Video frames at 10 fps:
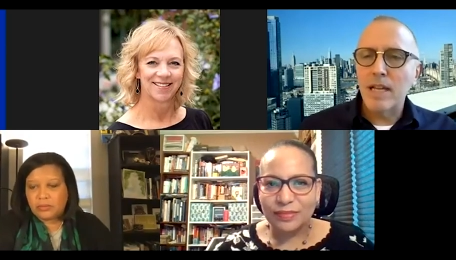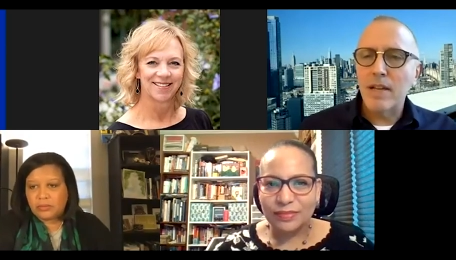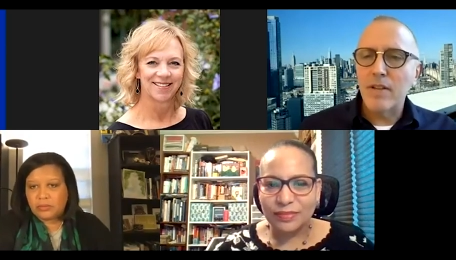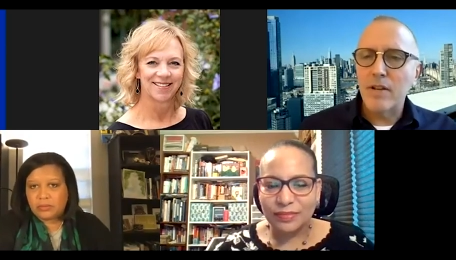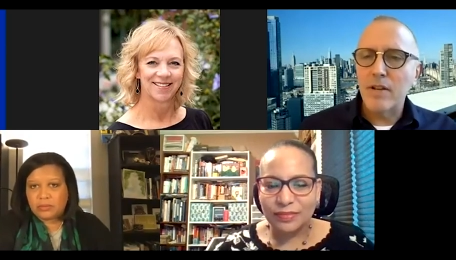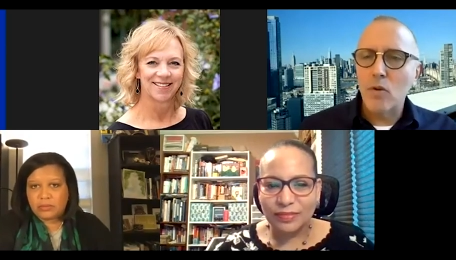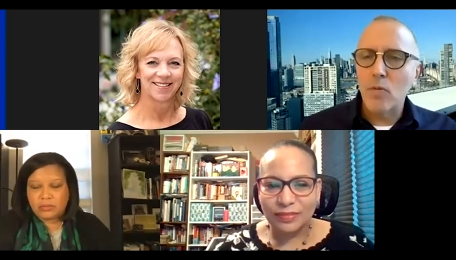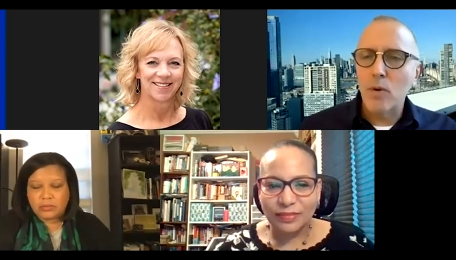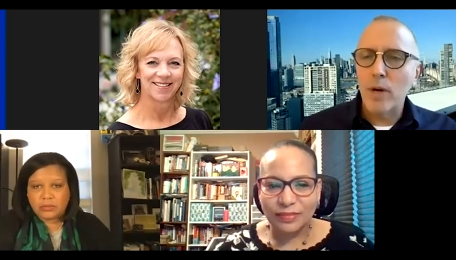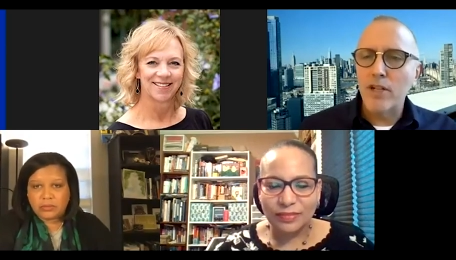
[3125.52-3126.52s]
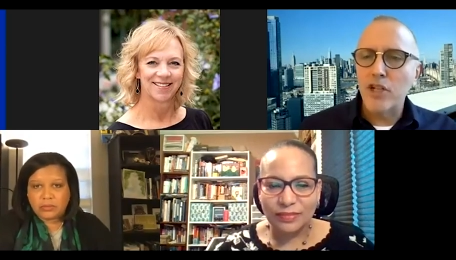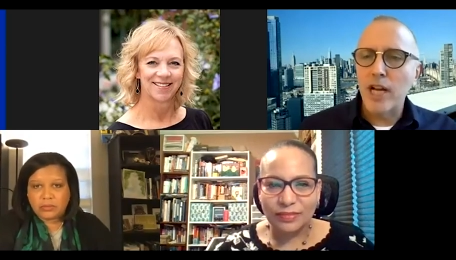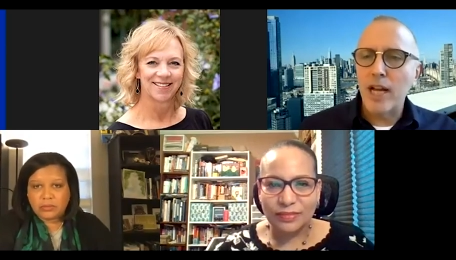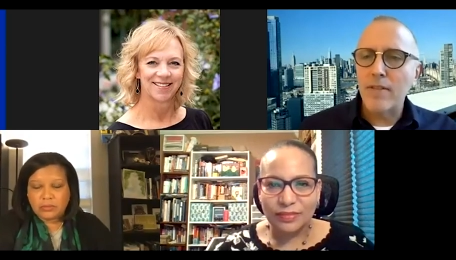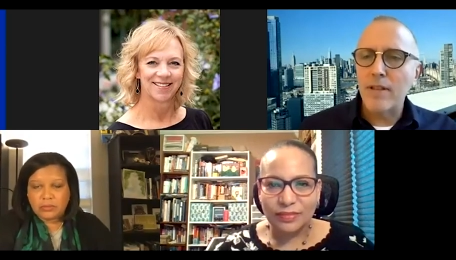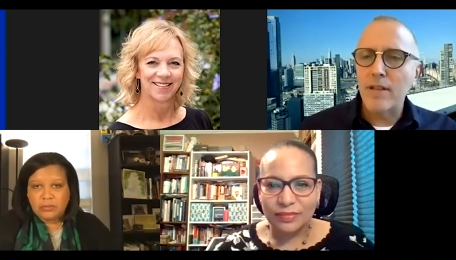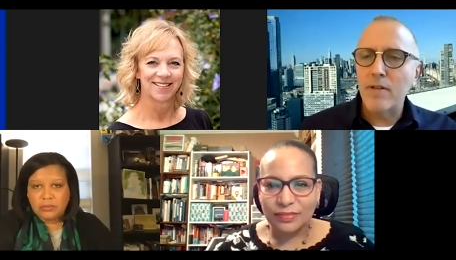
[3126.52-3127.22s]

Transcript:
Speaker 1: again that, or write in chat the, the